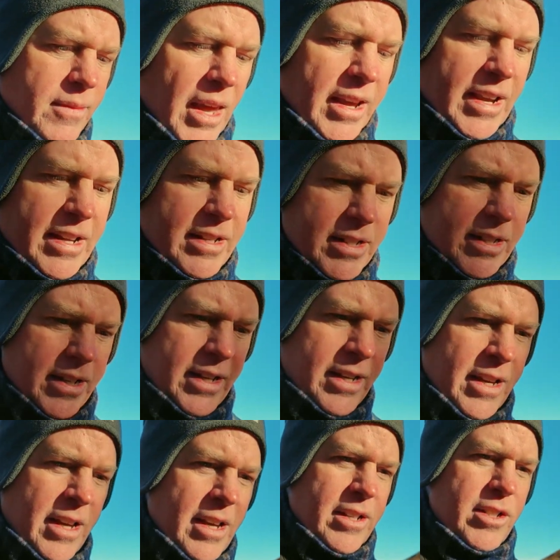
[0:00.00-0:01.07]
and
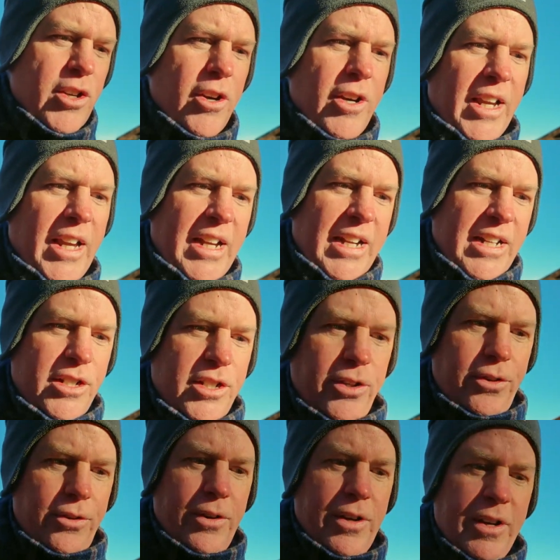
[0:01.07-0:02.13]
turning it
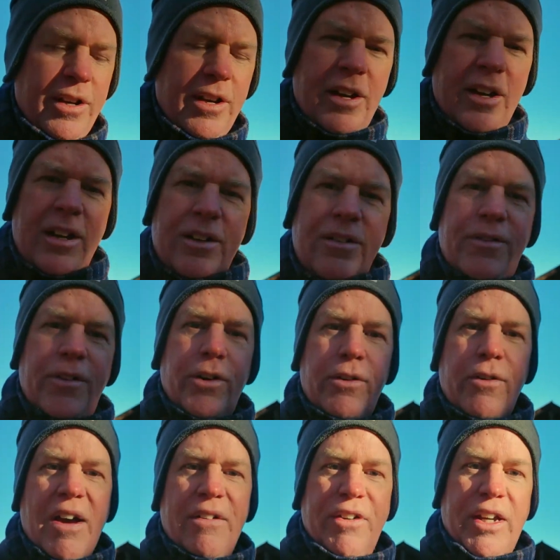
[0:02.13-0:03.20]
into
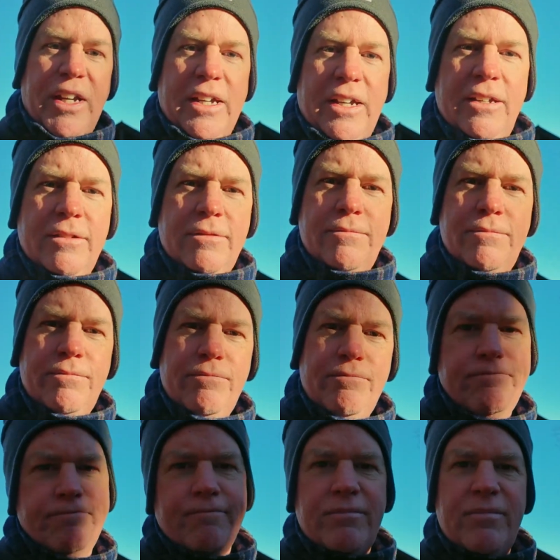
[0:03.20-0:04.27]
photographic,
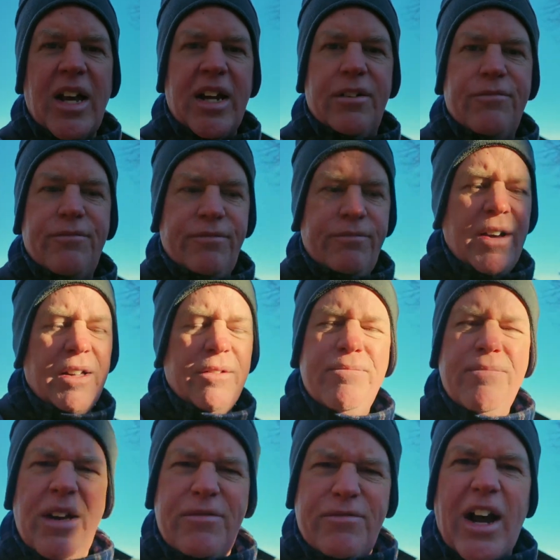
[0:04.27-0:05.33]

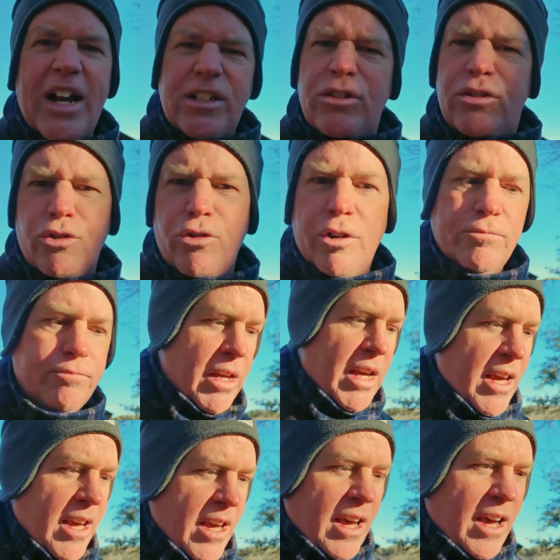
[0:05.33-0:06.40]
advice, sure.
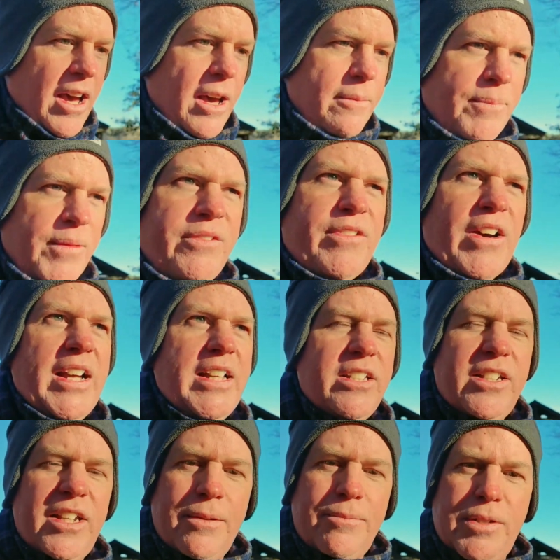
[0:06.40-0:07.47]

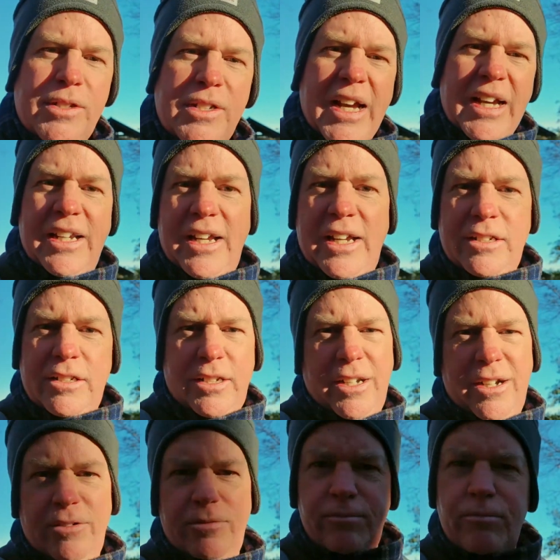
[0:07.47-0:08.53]
Advice, tips, techniques, you
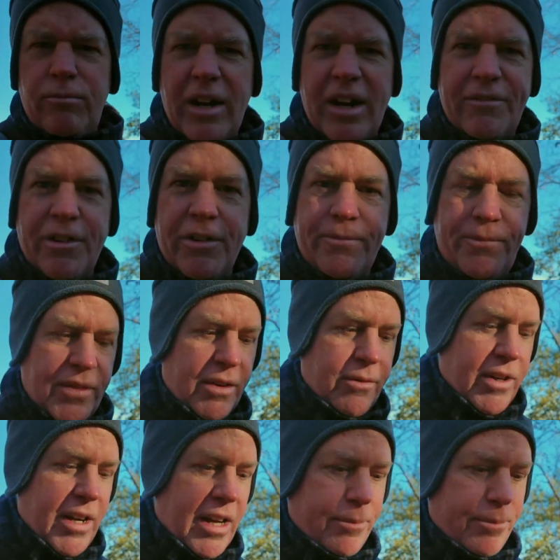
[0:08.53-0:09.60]
know, whatever, that
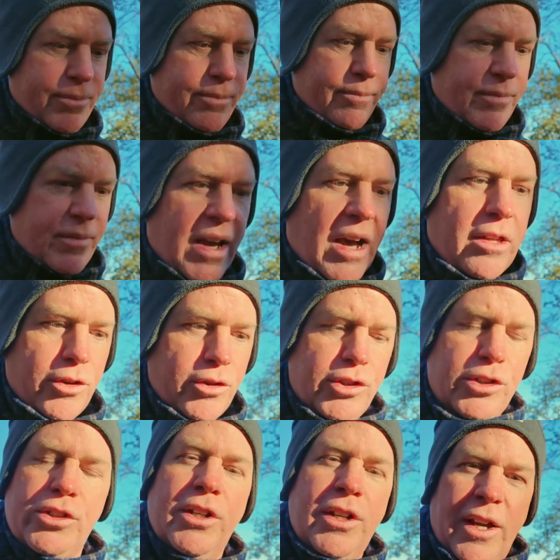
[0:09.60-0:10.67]
would help
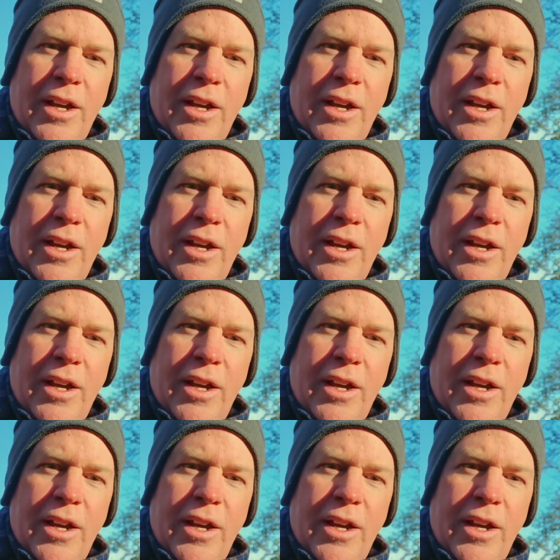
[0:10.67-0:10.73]
others